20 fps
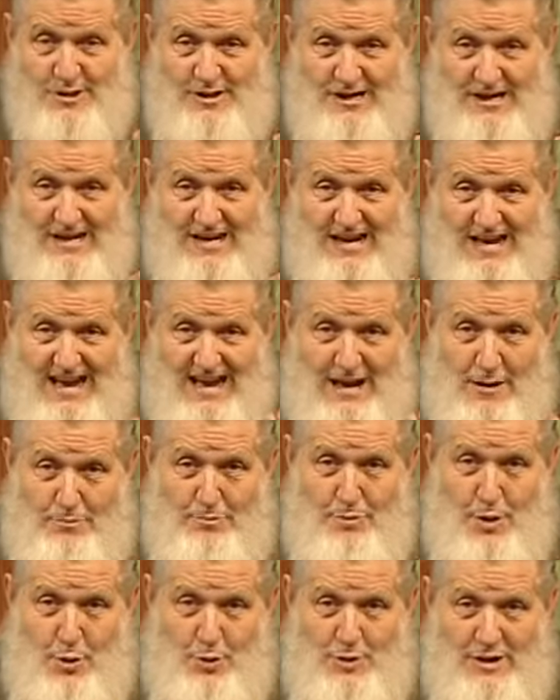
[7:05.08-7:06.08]
looking at a
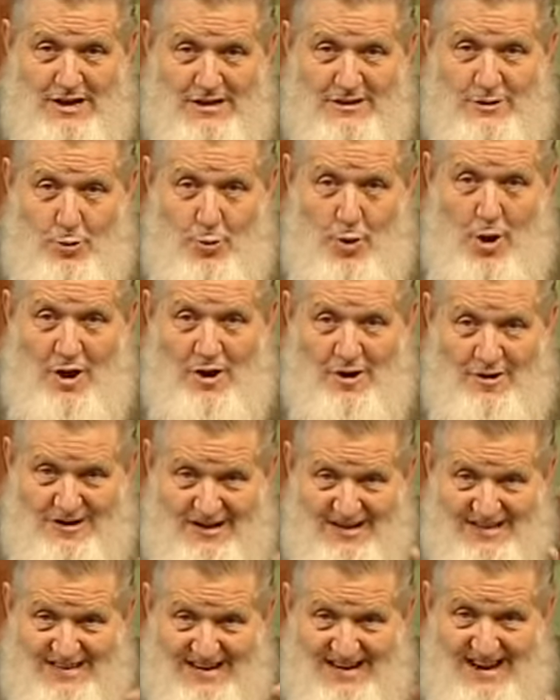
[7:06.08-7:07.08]
boat in the water
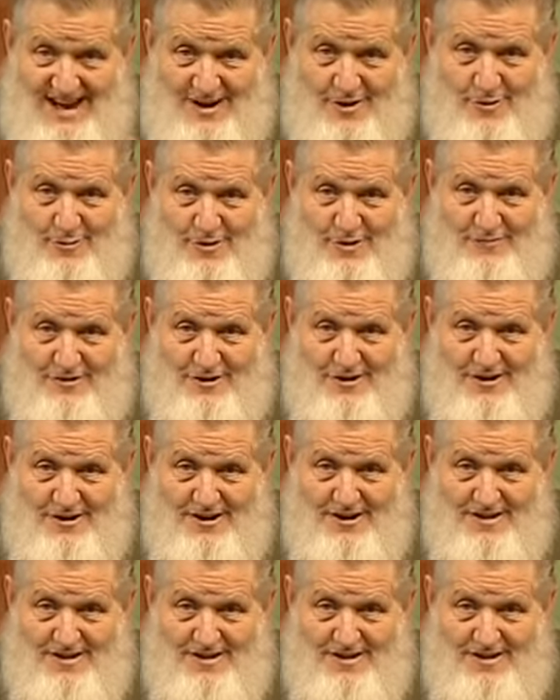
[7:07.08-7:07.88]
in the Nile River,